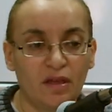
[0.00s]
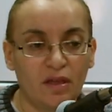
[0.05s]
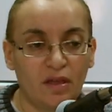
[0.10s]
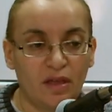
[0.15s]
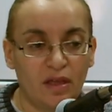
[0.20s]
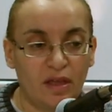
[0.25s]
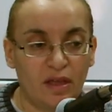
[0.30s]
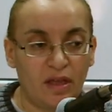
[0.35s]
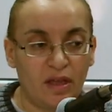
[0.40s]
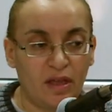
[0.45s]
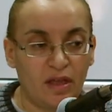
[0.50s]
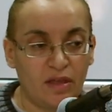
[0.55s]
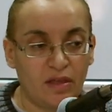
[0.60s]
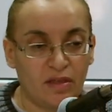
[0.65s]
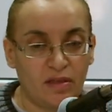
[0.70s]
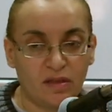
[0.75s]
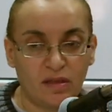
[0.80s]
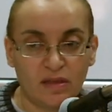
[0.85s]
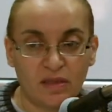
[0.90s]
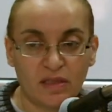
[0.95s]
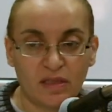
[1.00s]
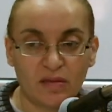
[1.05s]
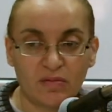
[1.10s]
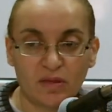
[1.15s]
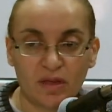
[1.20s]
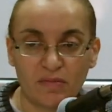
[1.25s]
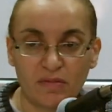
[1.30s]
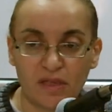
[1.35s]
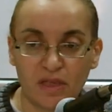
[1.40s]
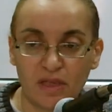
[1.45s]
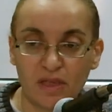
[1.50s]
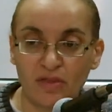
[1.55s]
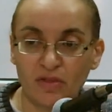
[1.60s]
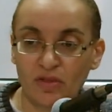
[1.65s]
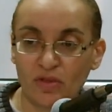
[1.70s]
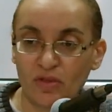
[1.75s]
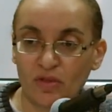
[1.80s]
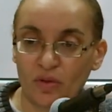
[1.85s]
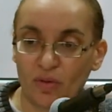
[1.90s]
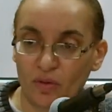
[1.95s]
and sometimes he is
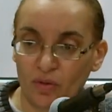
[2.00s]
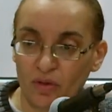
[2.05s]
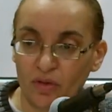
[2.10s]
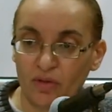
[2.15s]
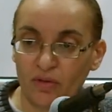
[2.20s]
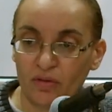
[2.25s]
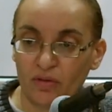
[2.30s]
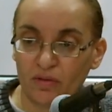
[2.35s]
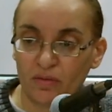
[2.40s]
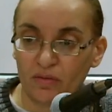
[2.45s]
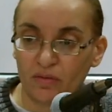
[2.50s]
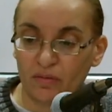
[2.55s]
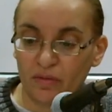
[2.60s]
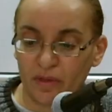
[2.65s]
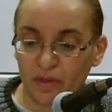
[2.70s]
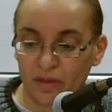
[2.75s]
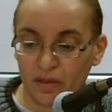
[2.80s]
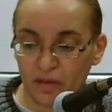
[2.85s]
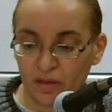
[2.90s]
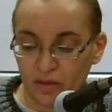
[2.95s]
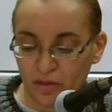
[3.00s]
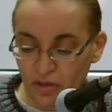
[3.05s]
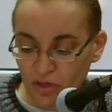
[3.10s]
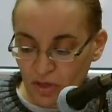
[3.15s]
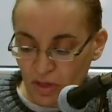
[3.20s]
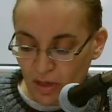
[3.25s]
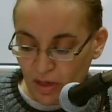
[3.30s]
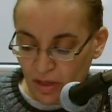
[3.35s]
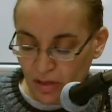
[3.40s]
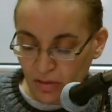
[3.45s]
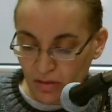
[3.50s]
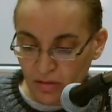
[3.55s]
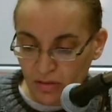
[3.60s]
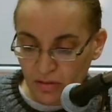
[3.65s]
shown with a child.